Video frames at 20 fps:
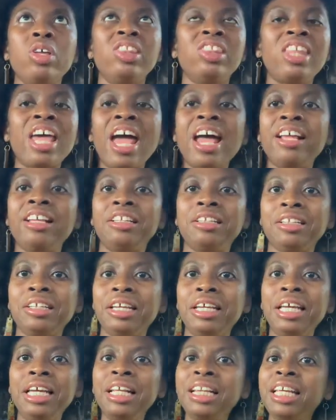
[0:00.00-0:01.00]
that
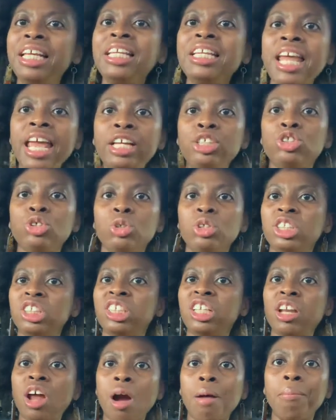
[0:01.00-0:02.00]
healing nature is
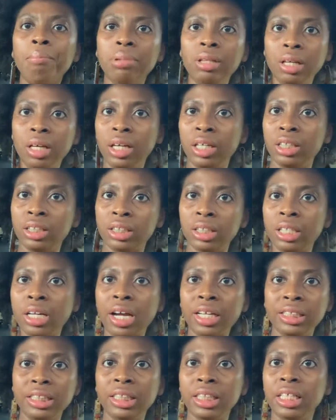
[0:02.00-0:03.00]
in our blood, is in
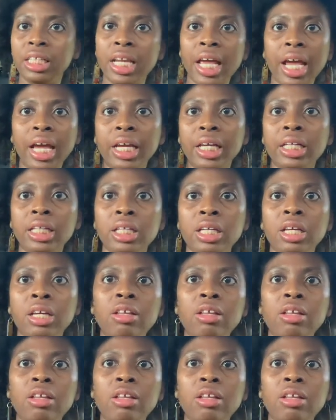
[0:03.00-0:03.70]
our DNA.